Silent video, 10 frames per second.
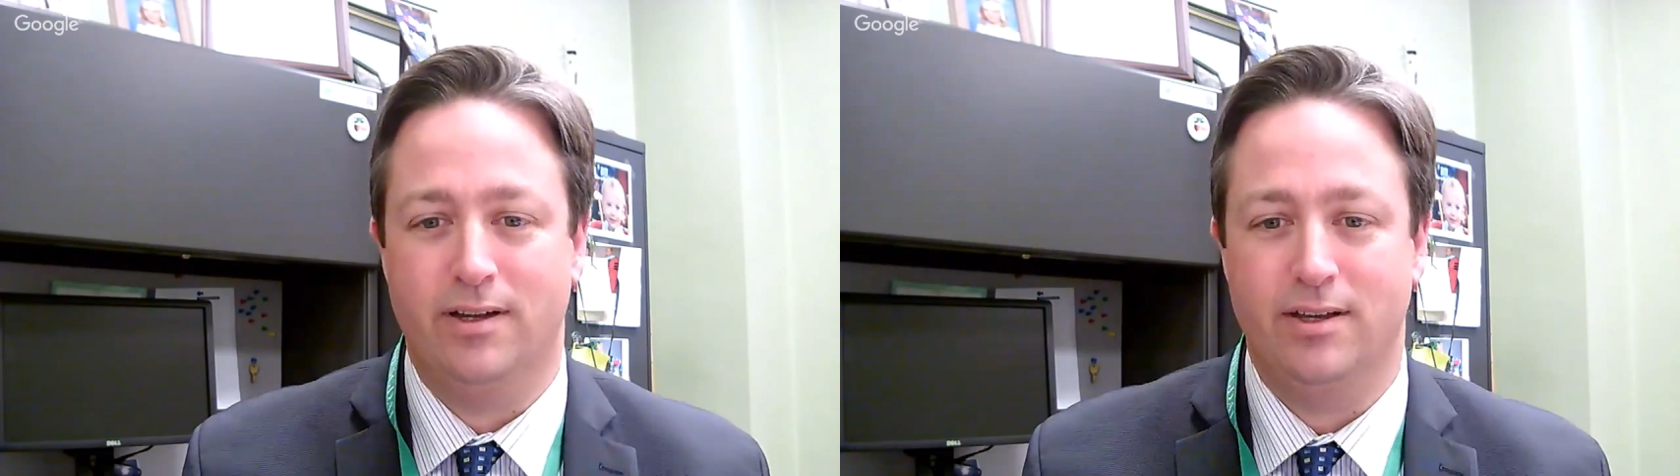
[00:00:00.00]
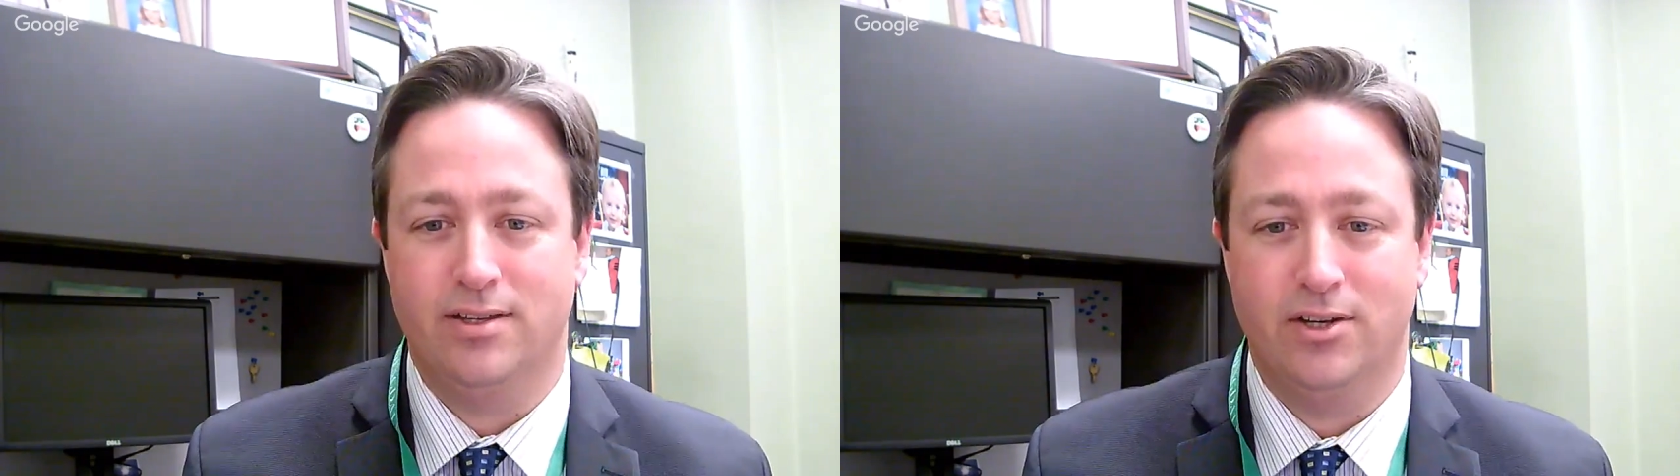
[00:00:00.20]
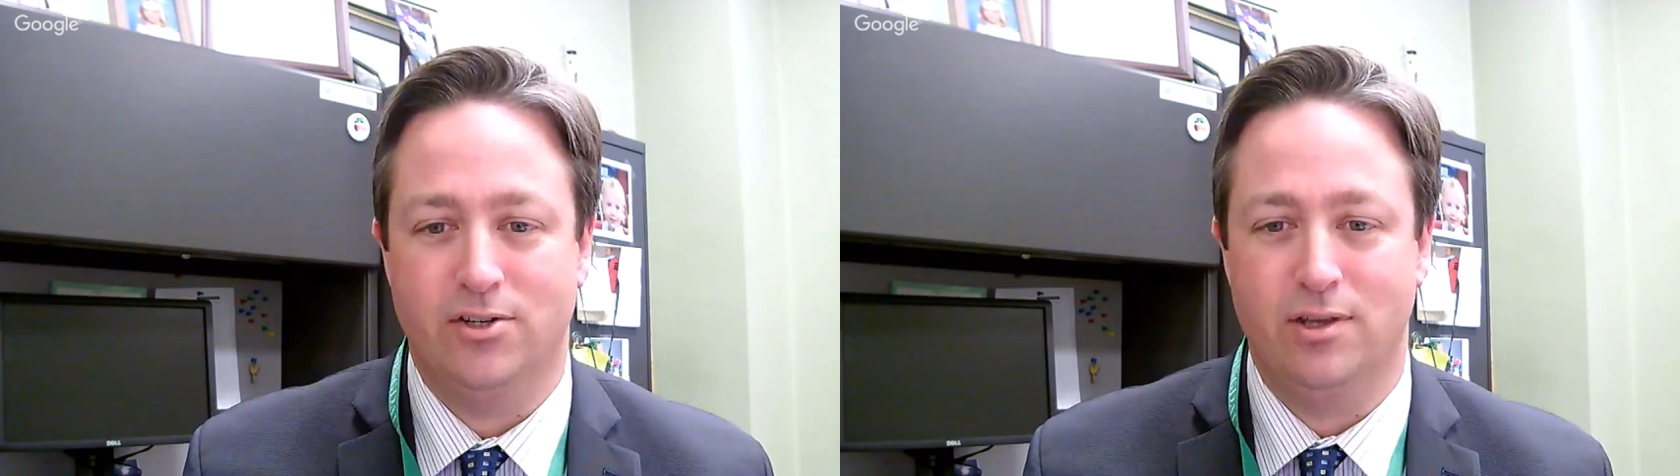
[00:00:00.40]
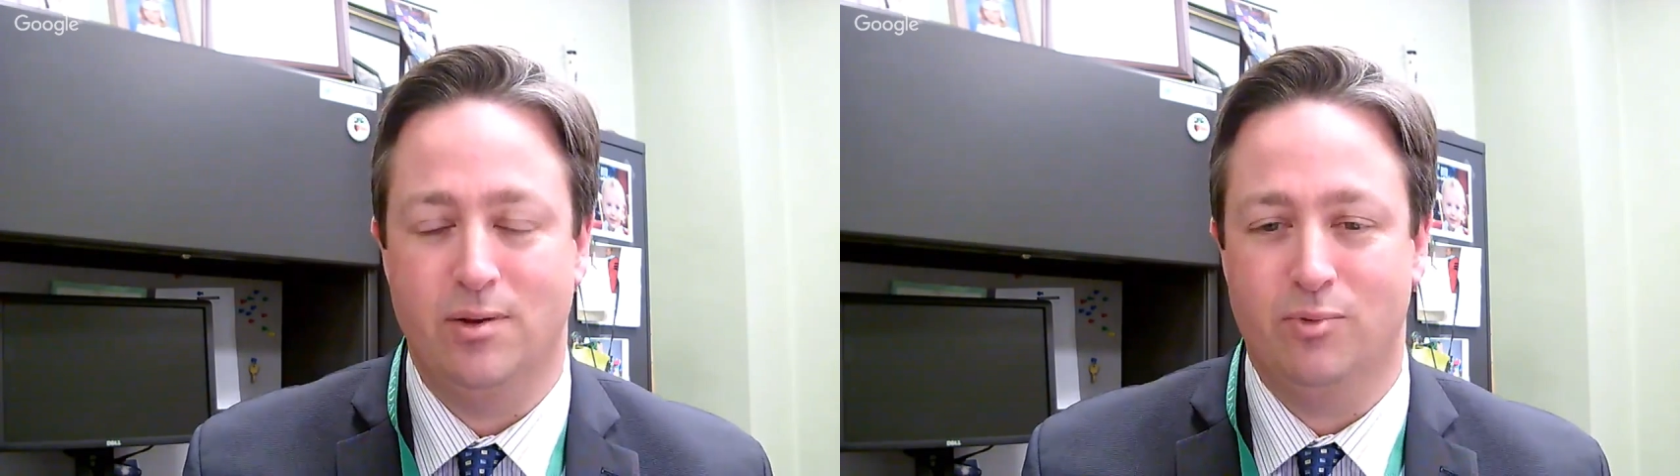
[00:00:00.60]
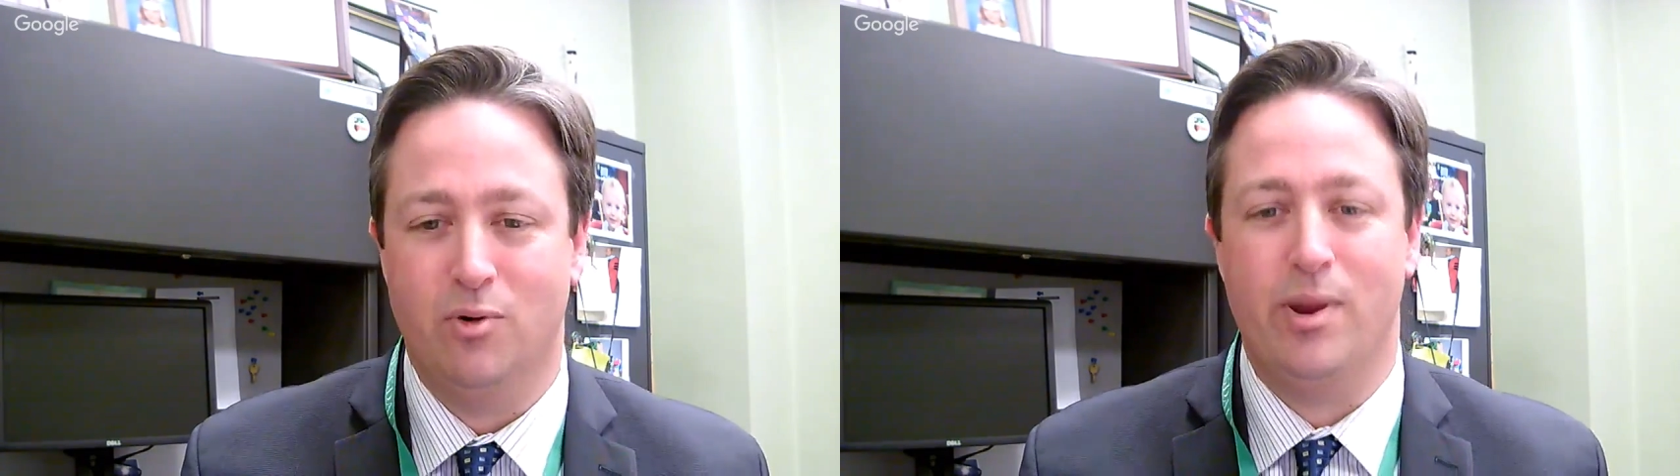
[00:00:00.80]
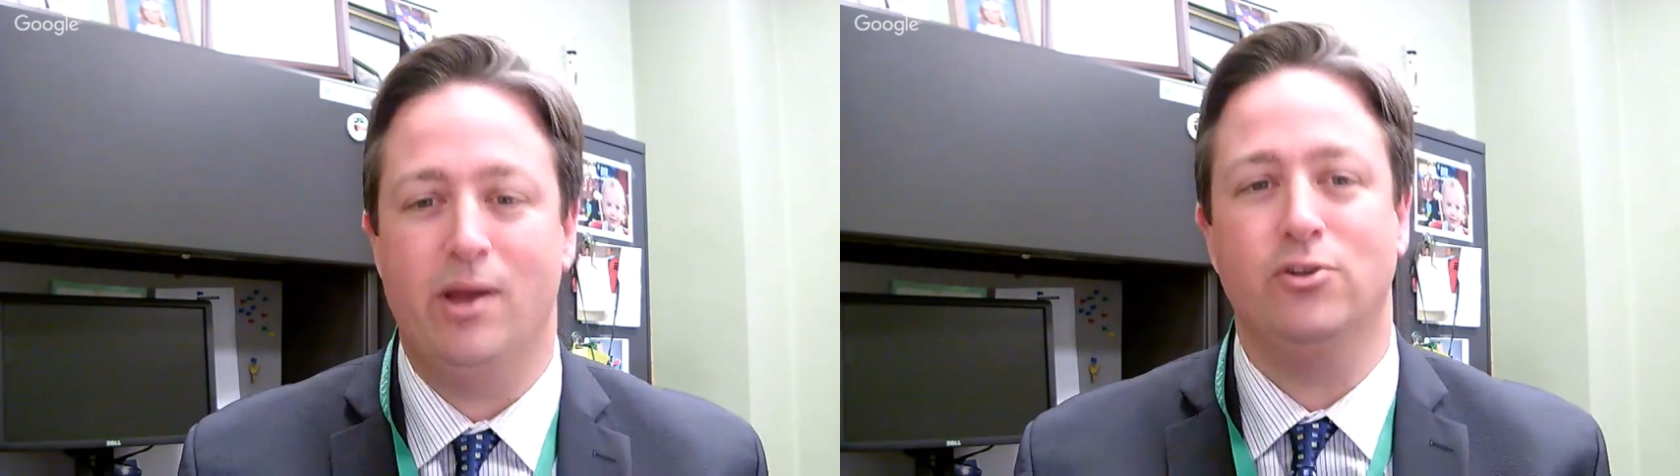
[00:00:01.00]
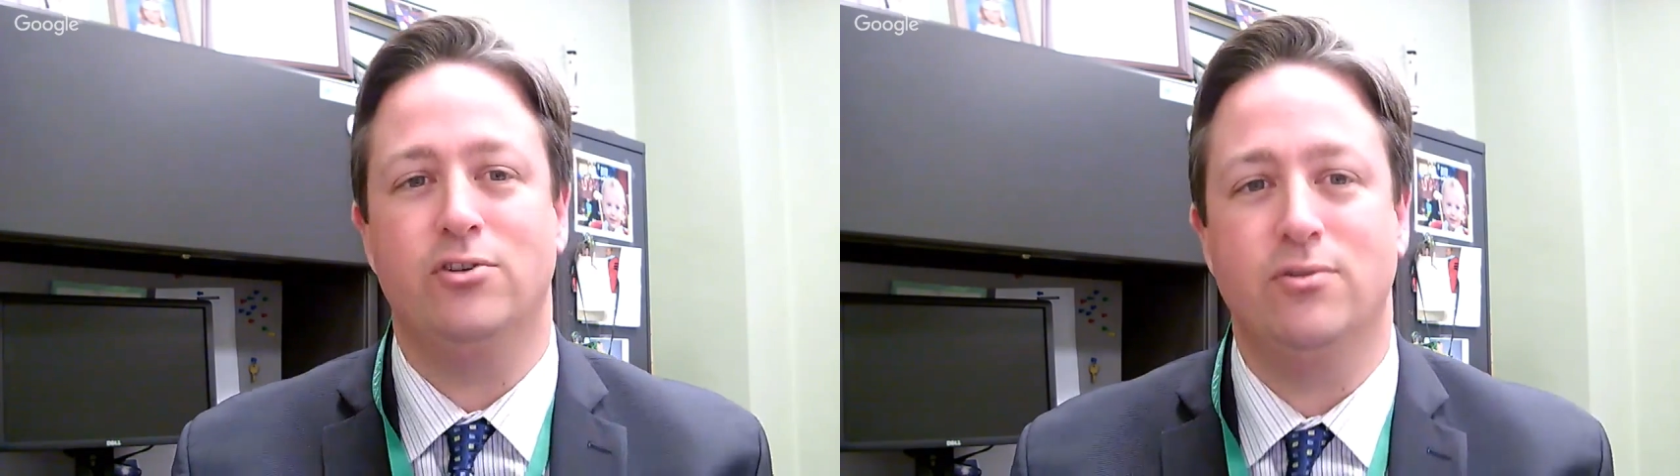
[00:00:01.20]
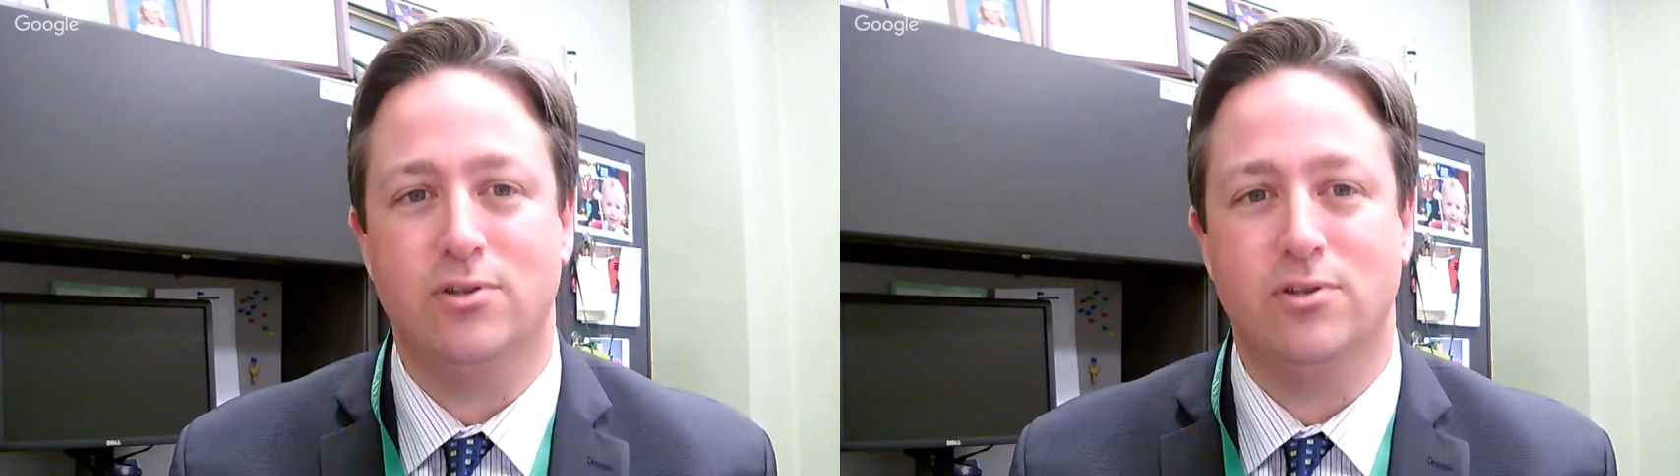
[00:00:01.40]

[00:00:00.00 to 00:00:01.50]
essentially propelled you